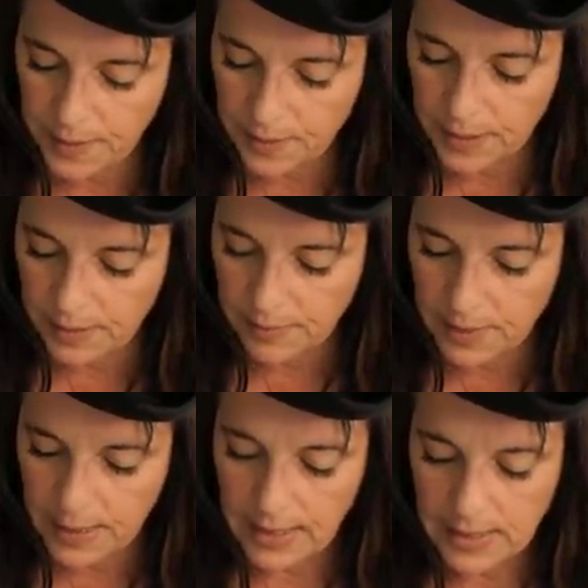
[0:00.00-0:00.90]
Okay?
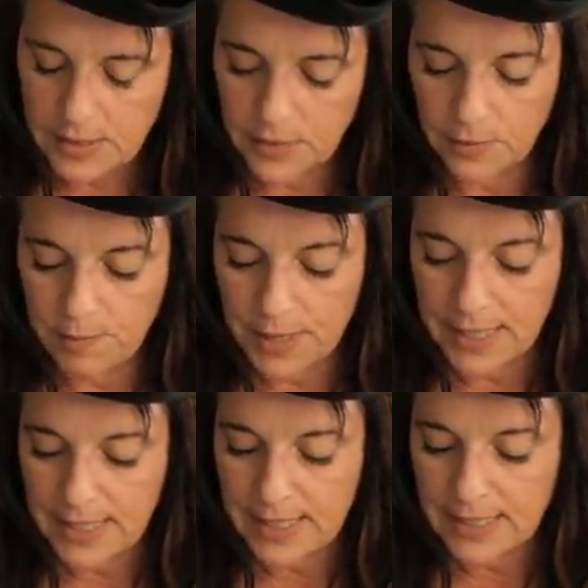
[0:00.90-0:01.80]
So,
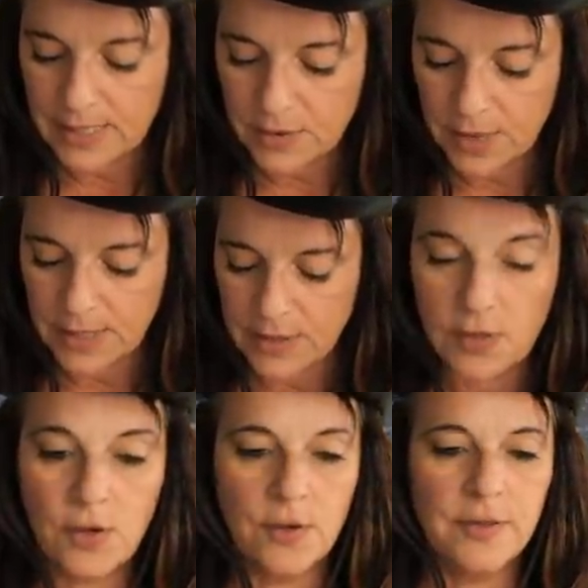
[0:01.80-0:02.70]
please try
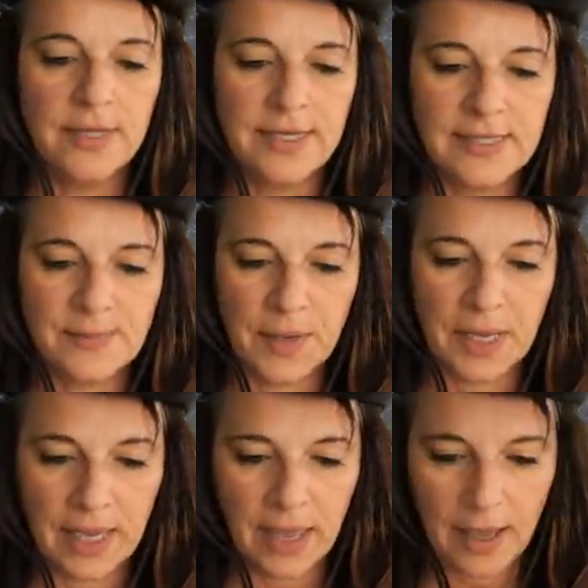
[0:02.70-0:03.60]
to learn this
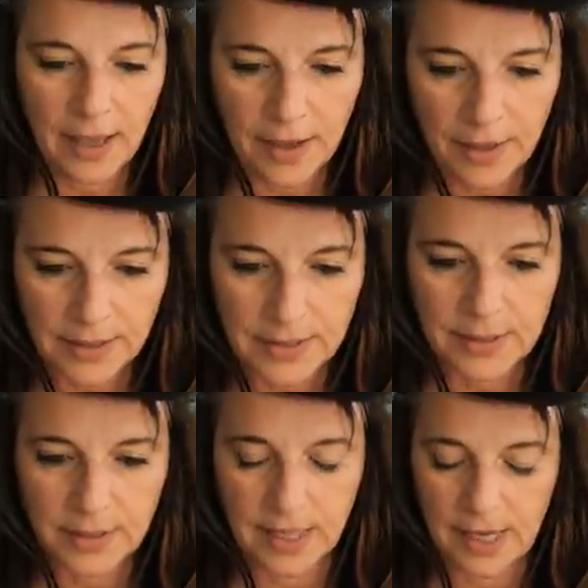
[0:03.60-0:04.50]
by heart.
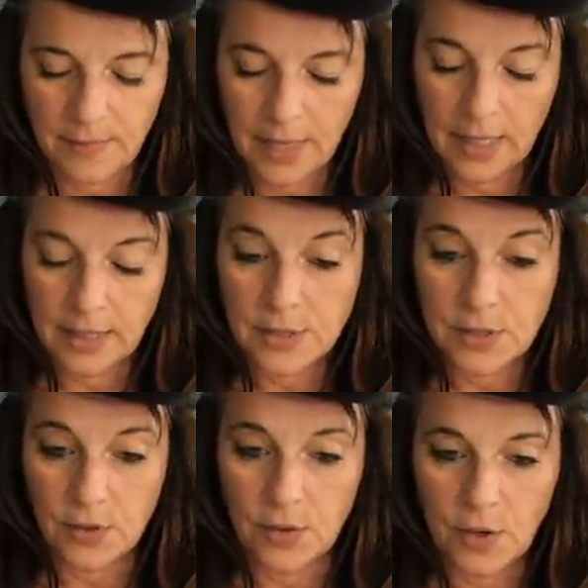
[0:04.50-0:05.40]
Okay?
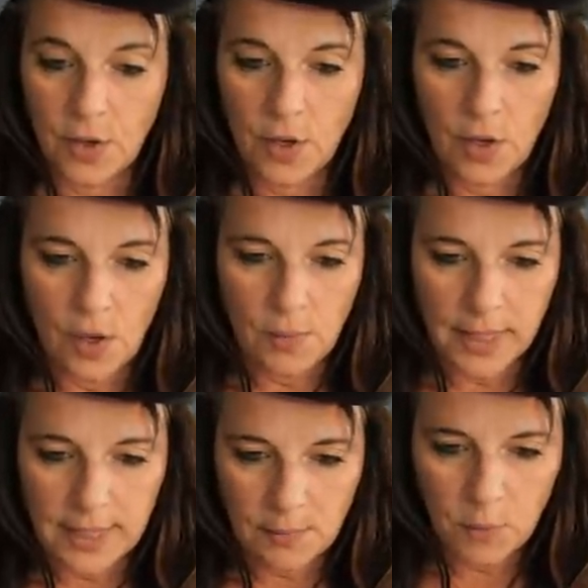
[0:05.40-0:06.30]
So,
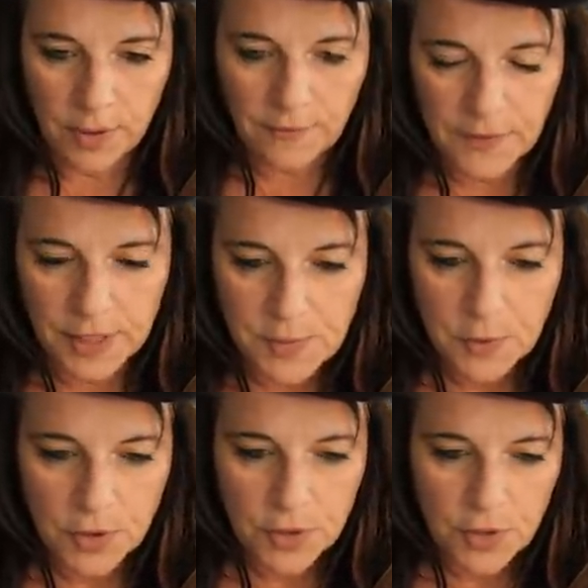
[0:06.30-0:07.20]
Madame, what French
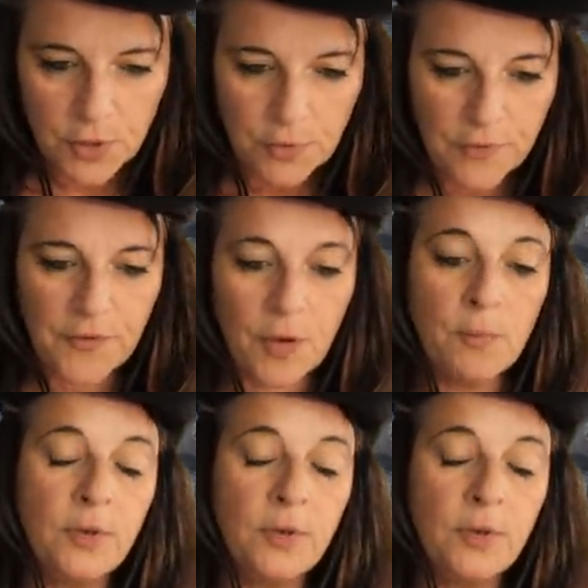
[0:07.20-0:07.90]
book do you prefer?